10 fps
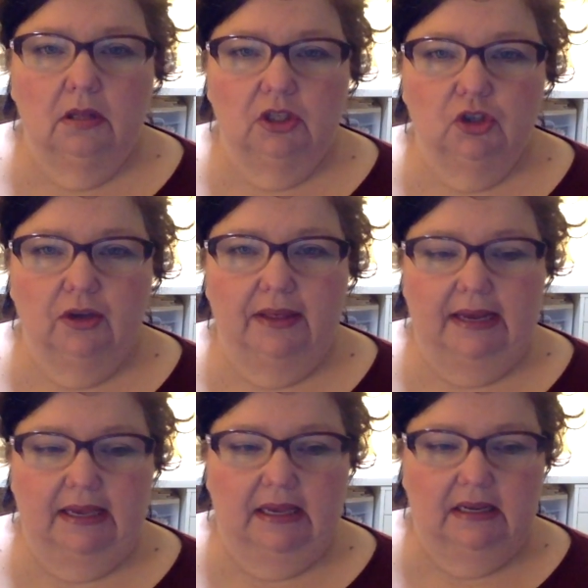Let's try that
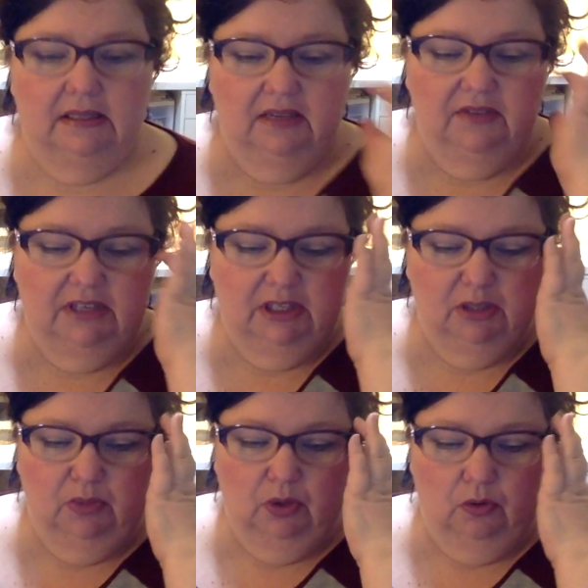again and see if it
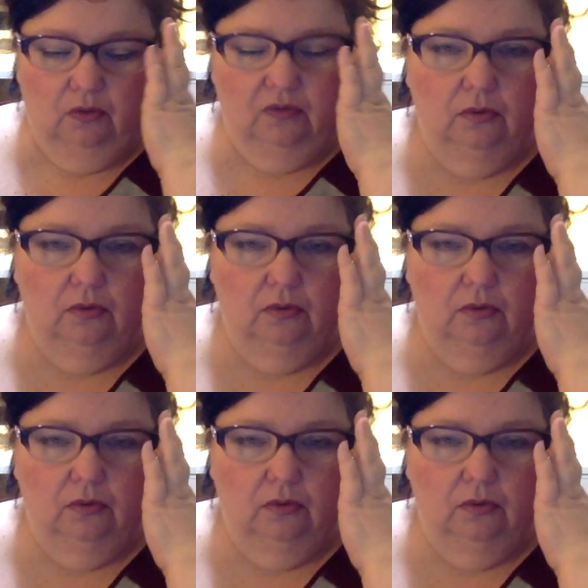doesn't move.